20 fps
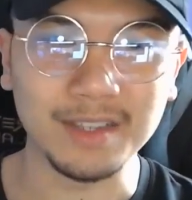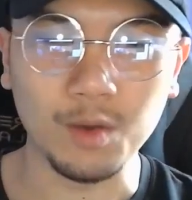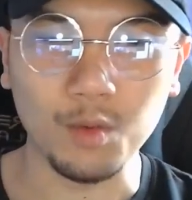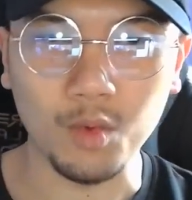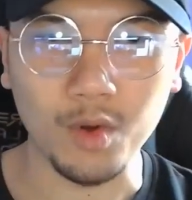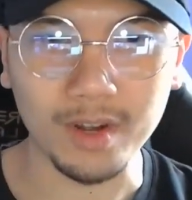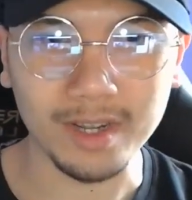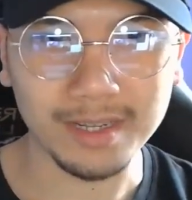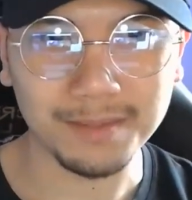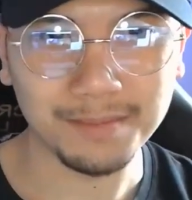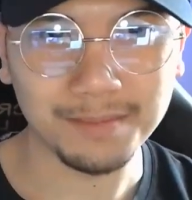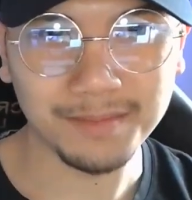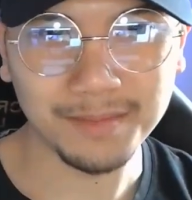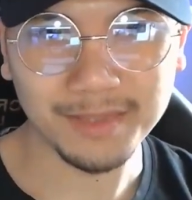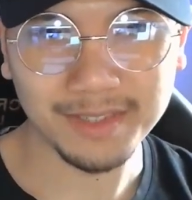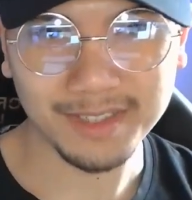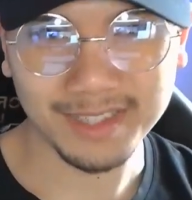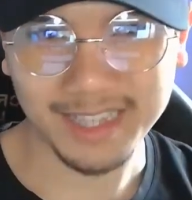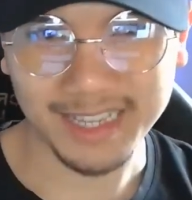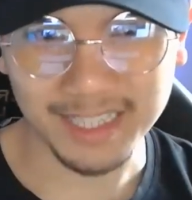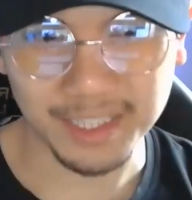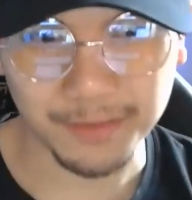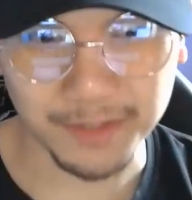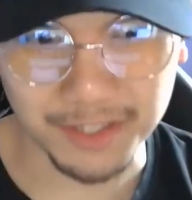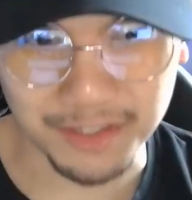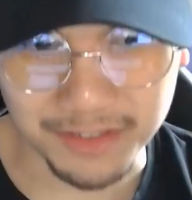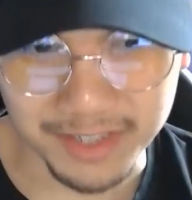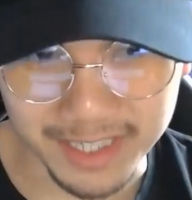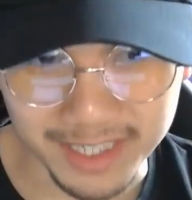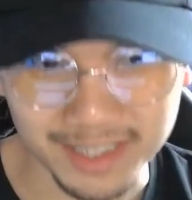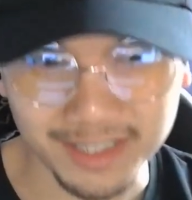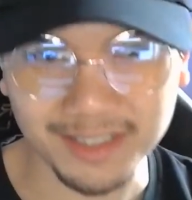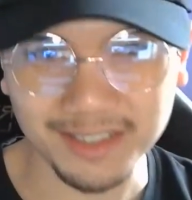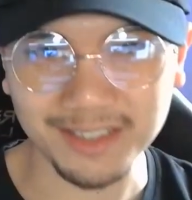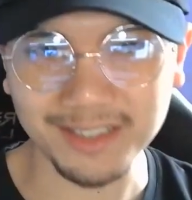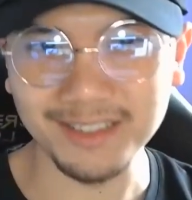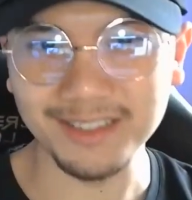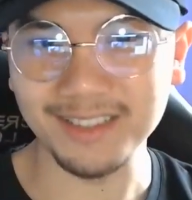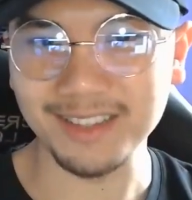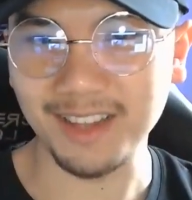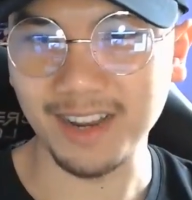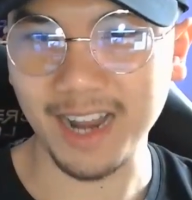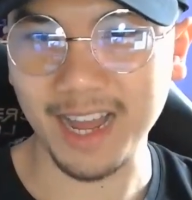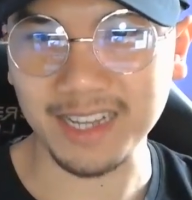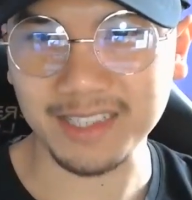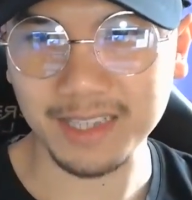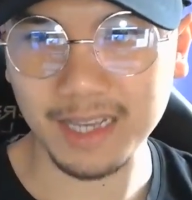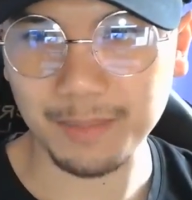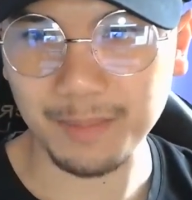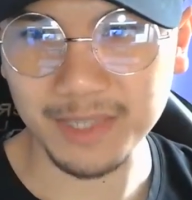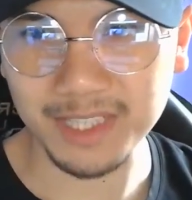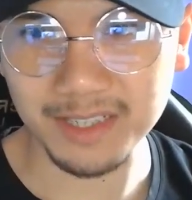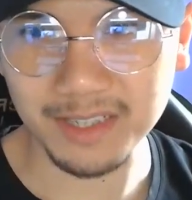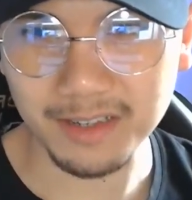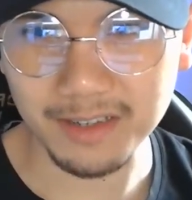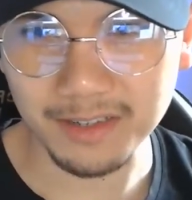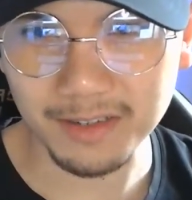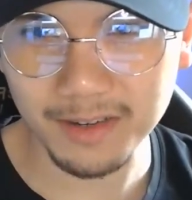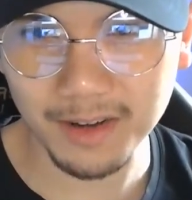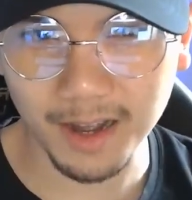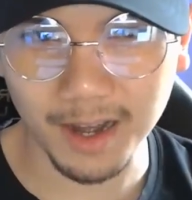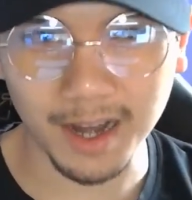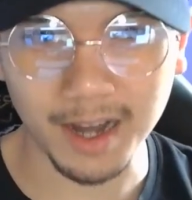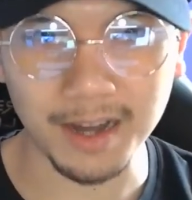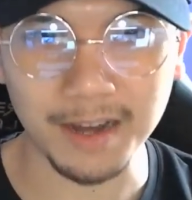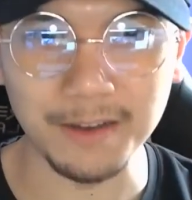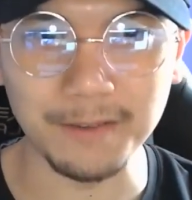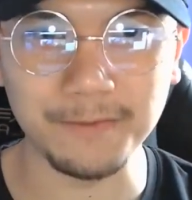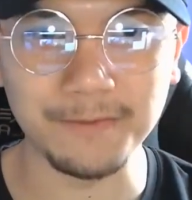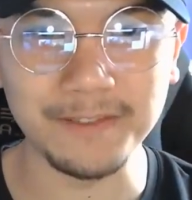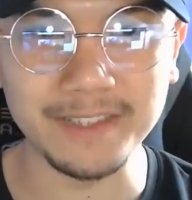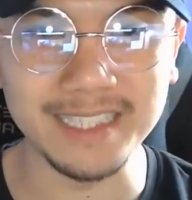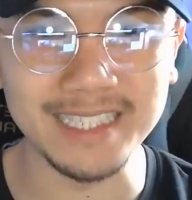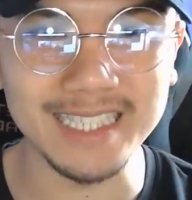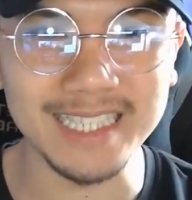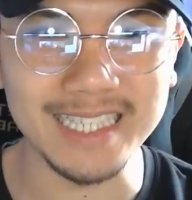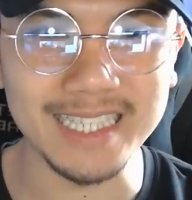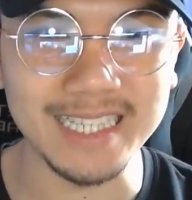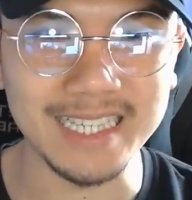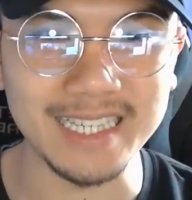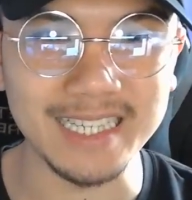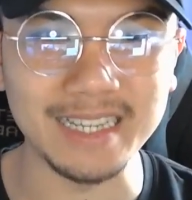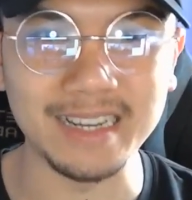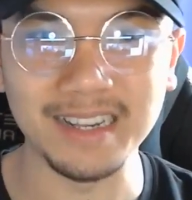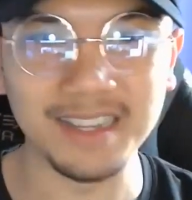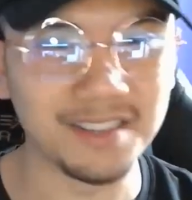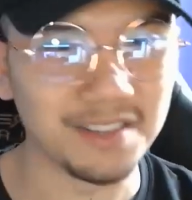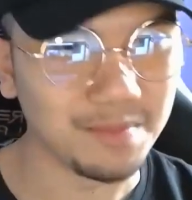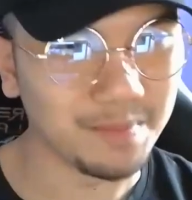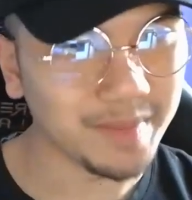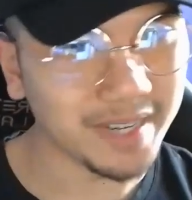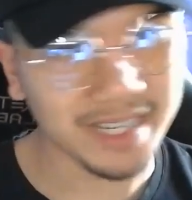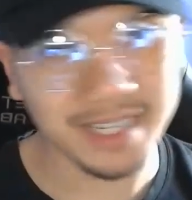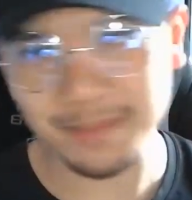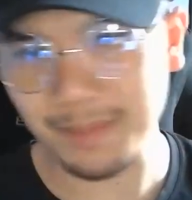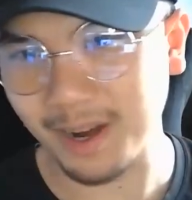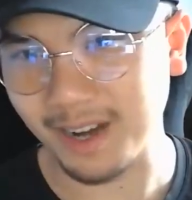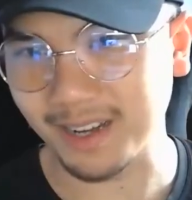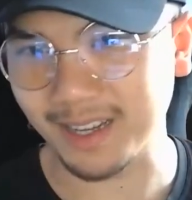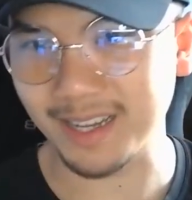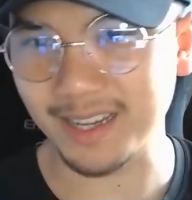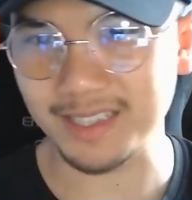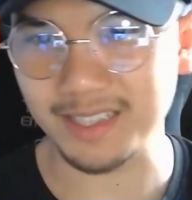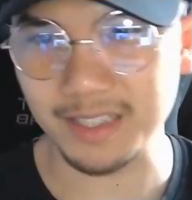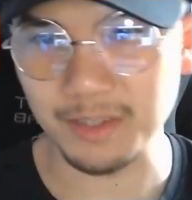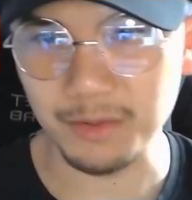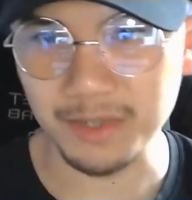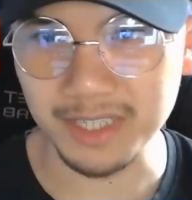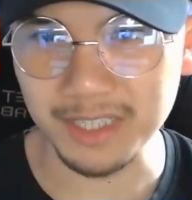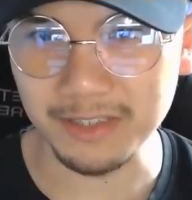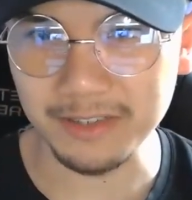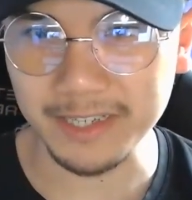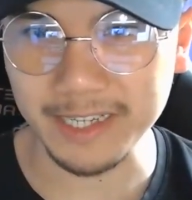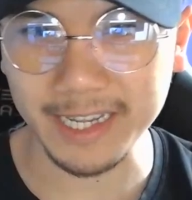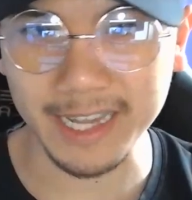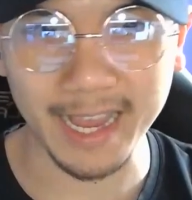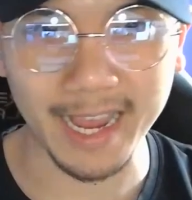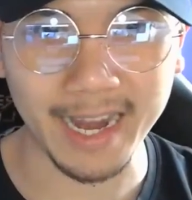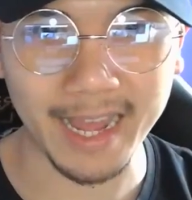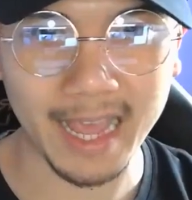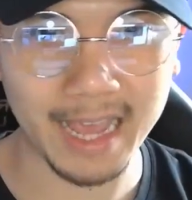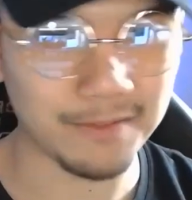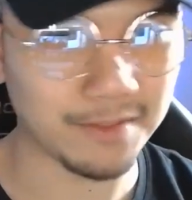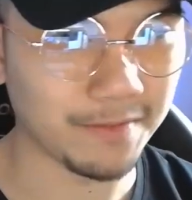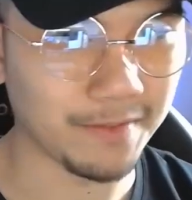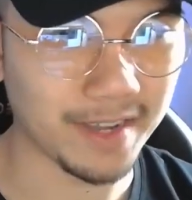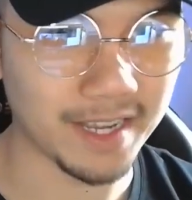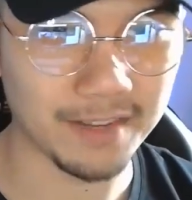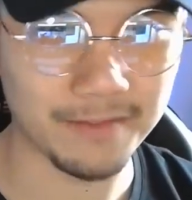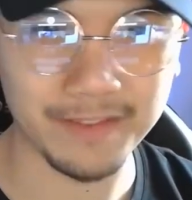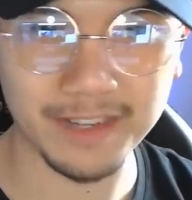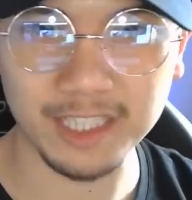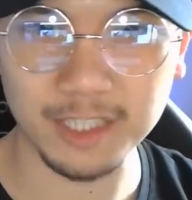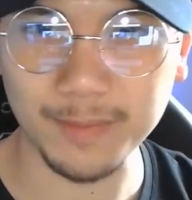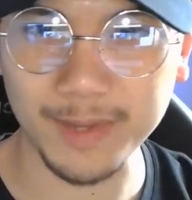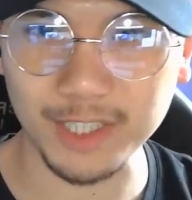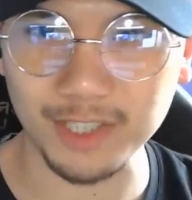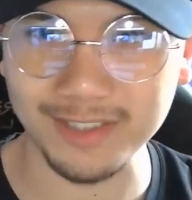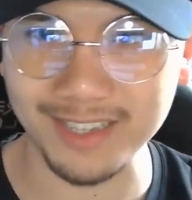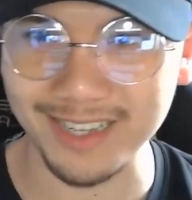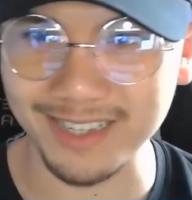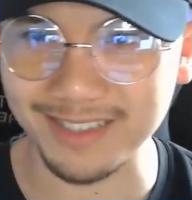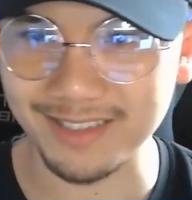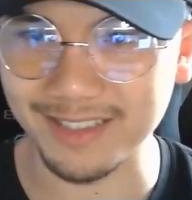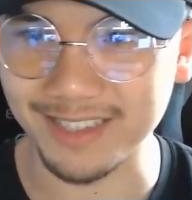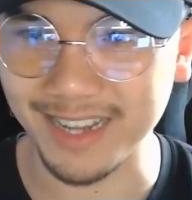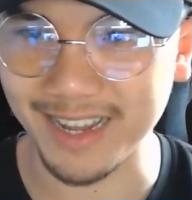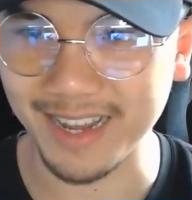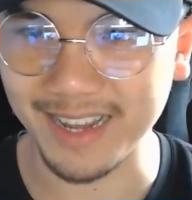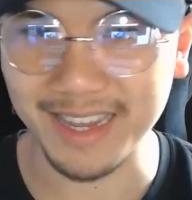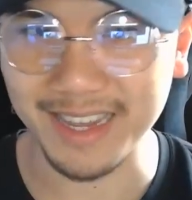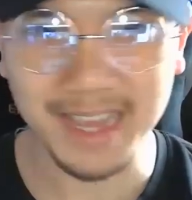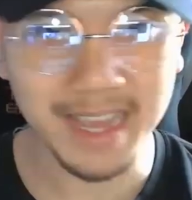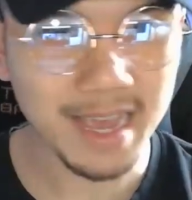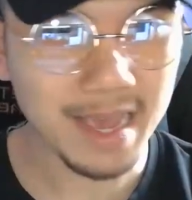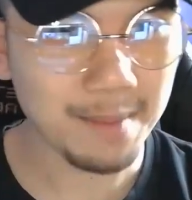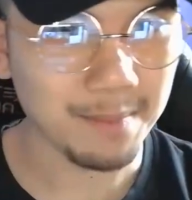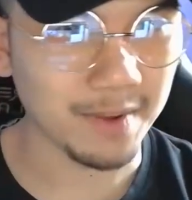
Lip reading: welcome. Thanks for tuning in to the last episode of the little mini podcast that we're doing. And I have a very, very special guest today, my